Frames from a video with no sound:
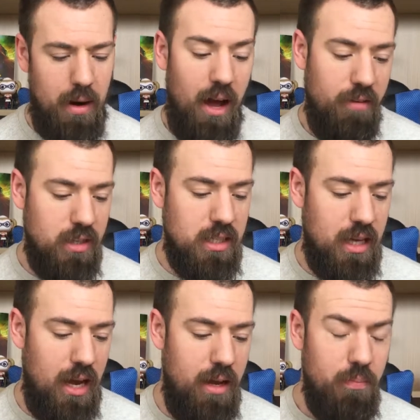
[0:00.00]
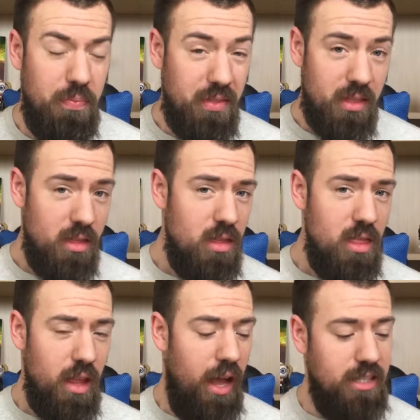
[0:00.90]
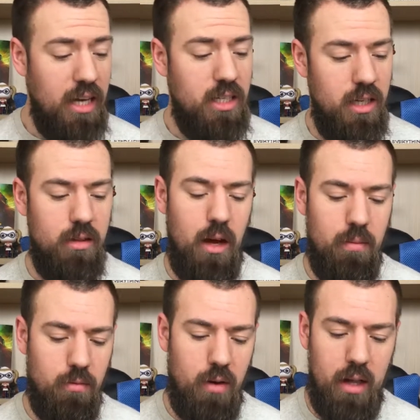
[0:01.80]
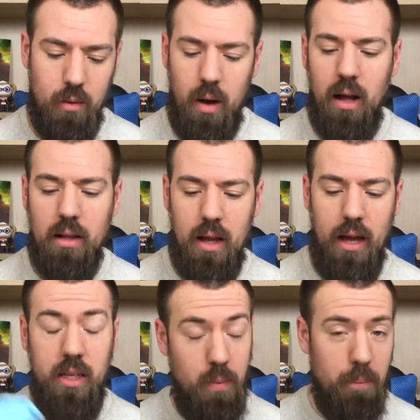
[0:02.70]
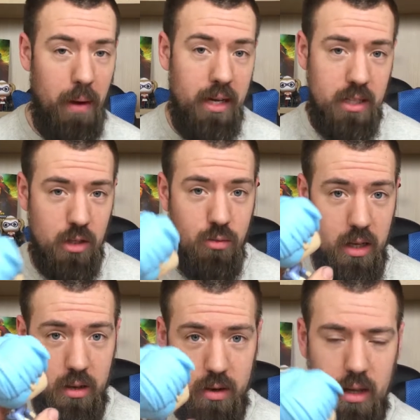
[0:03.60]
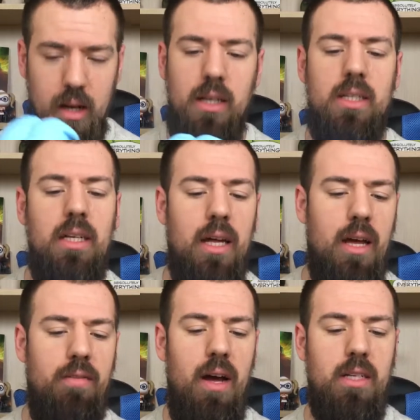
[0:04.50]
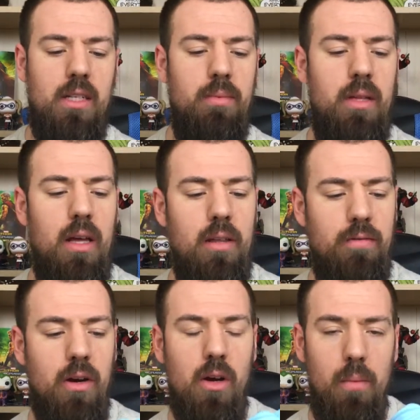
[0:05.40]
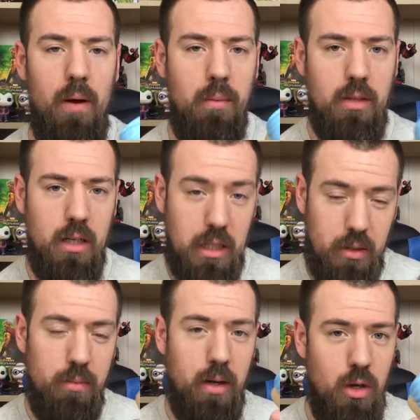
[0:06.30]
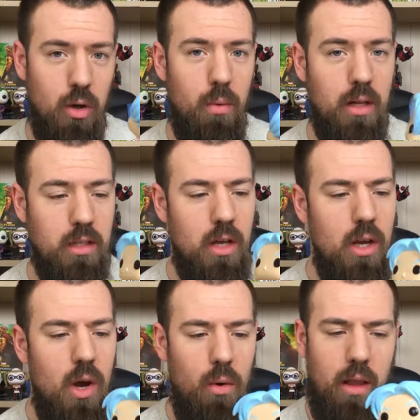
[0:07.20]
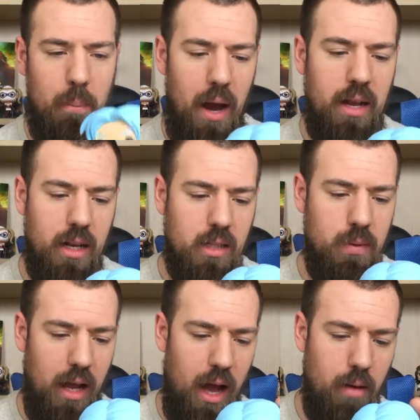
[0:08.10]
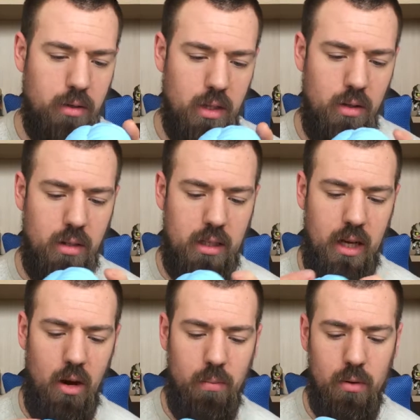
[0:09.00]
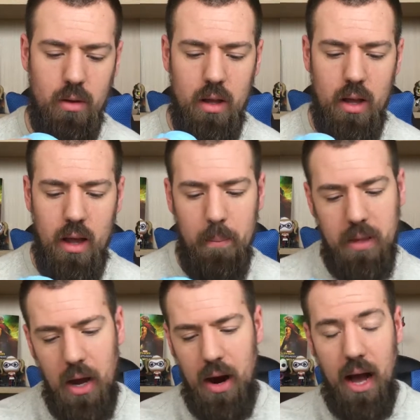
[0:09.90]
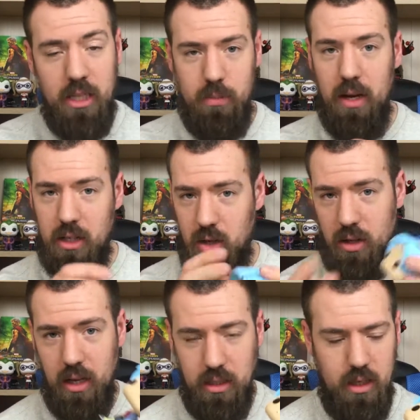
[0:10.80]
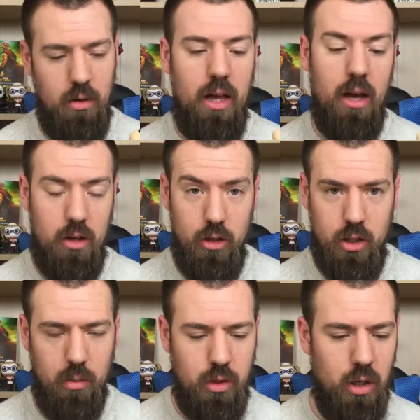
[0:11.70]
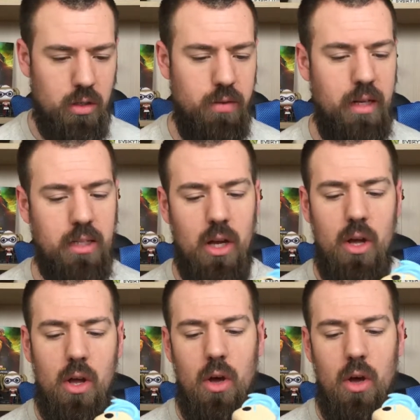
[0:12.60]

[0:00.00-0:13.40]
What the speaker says: But I have to say, he's actually done really well. And he's been painted really nicely. Like I've had some of the other Funko Pops, like some of my newer ones, where the paint has been absolutely terrible. But there are aspects on this, and I'll get close-up shots for these,